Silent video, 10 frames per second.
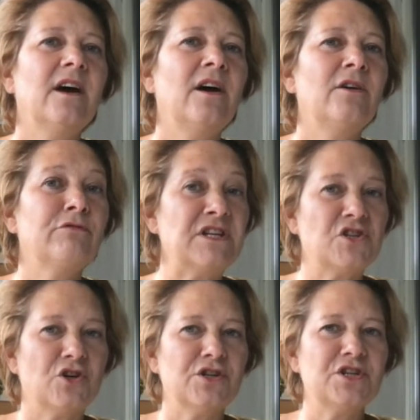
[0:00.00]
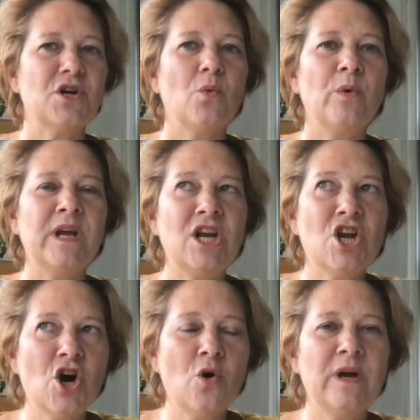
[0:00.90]
research, we
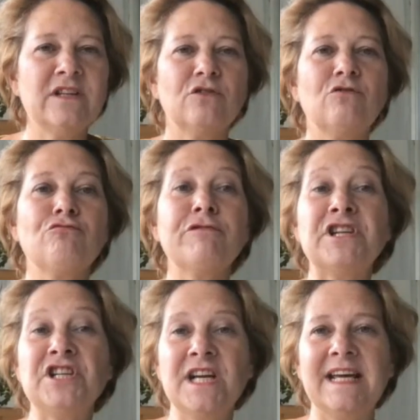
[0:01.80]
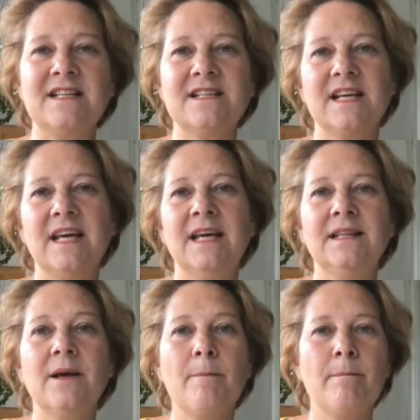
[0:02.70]
know it originated
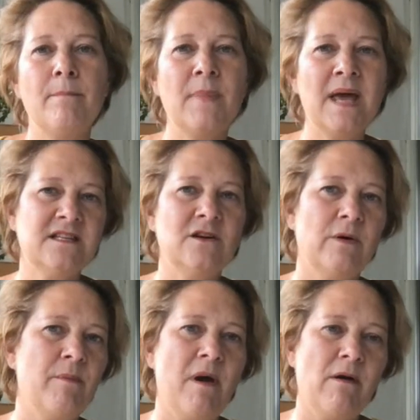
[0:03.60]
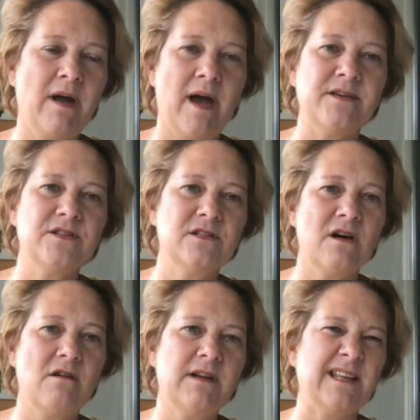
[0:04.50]
in Mesoamerica.
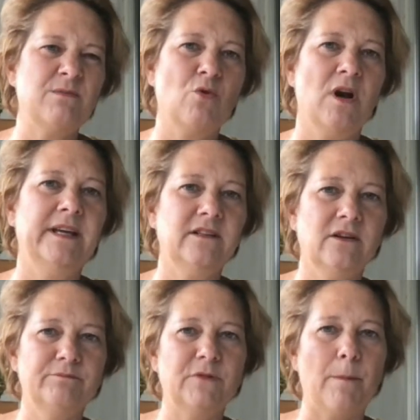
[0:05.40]
So that's more like the